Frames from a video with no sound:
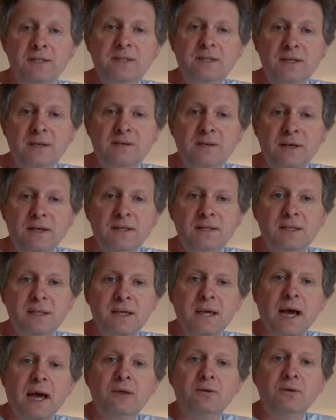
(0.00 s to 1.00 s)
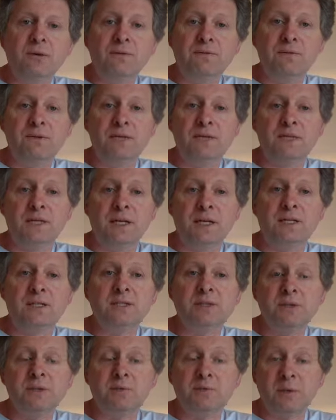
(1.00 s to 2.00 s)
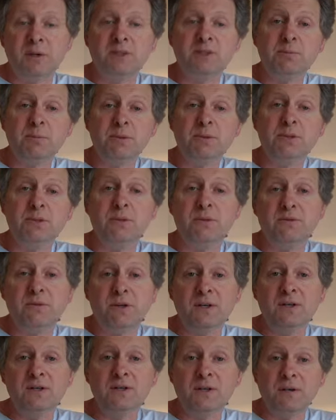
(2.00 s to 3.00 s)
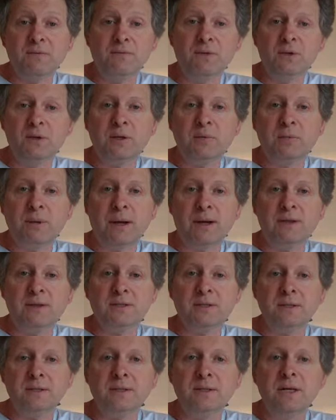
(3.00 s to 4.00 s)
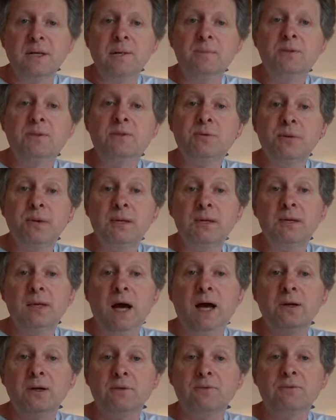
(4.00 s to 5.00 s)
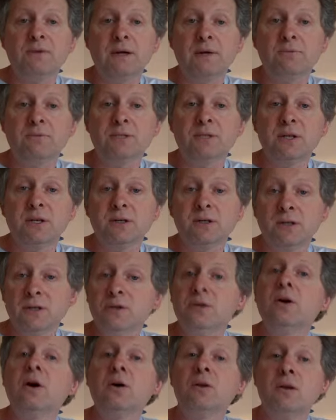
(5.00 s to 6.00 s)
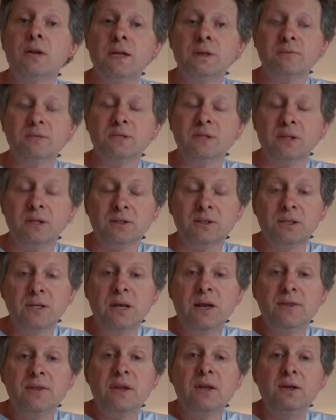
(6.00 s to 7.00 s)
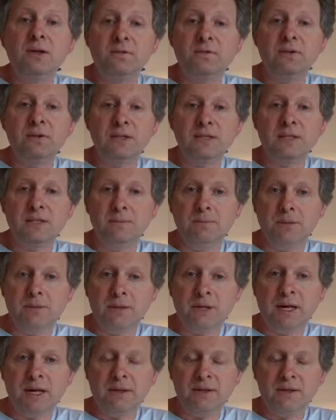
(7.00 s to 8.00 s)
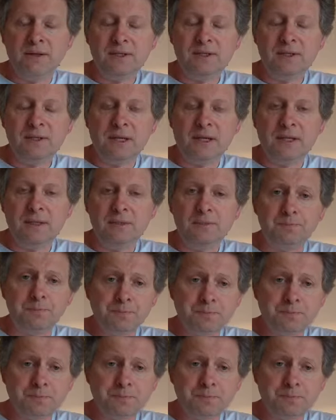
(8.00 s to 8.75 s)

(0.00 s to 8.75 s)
surveys, and they're often designed so it's possible to do a very straightforward comparison between an offline result and an online result. They look very similar in how they're designed.